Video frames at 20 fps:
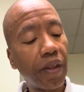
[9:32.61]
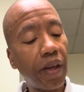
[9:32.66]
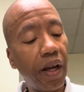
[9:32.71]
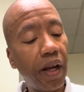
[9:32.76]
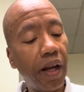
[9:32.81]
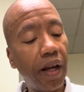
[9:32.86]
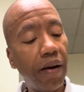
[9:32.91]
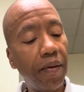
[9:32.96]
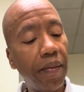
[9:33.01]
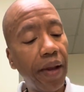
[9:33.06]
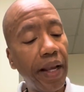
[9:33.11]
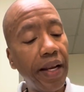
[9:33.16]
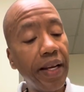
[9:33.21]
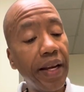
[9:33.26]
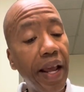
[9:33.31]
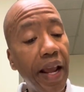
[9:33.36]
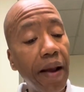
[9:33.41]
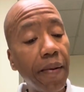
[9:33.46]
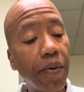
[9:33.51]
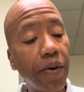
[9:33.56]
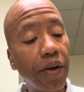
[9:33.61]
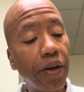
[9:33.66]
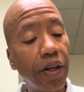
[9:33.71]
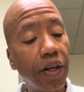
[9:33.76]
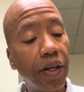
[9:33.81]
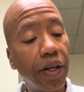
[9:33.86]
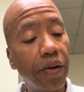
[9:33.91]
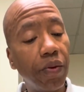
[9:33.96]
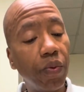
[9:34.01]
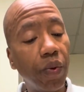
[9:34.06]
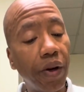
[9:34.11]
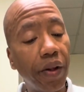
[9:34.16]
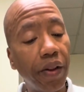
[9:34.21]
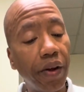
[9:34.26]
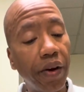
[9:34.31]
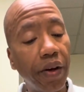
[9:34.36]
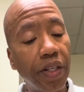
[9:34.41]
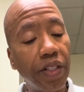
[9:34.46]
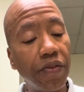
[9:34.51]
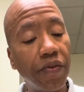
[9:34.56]
a neighborhood where
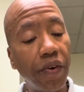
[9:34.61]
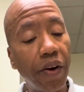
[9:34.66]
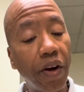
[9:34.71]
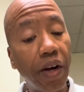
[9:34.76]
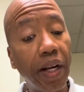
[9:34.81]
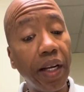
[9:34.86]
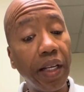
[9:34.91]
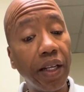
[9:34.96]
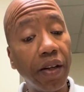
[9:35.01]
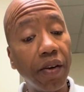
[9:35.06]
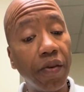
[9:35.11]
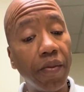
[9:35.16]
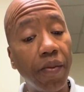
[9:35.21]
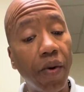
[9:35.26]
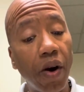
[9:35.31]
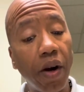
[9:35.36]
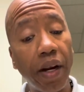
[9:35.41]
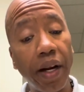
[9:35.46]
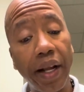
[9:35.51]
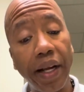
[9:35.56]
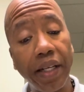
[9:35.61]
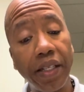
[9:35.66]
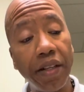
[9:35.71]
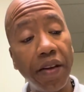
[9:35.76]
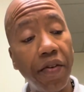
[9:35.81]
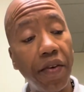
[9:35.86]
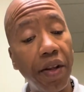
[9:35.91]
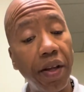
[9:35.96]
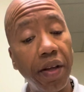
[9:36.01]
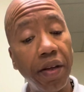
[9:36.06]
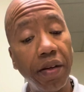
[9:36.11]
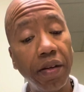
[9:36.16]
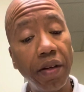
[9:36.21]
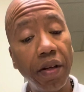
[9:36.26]
there is very little market activity,